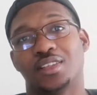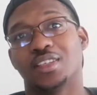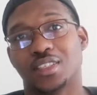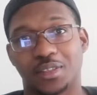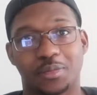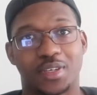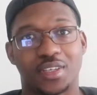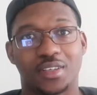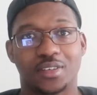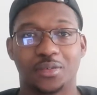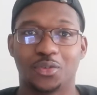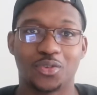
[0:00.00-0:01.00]
Listen, man,
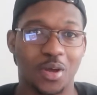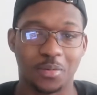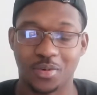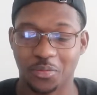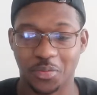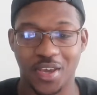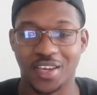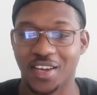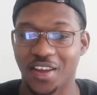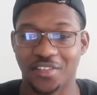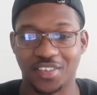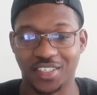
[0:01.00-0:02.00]
we dropping a
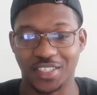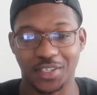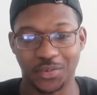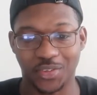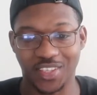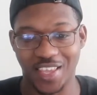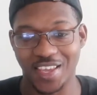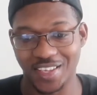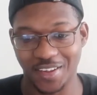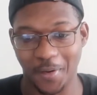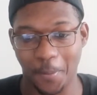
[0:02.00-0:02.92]
banger every single day.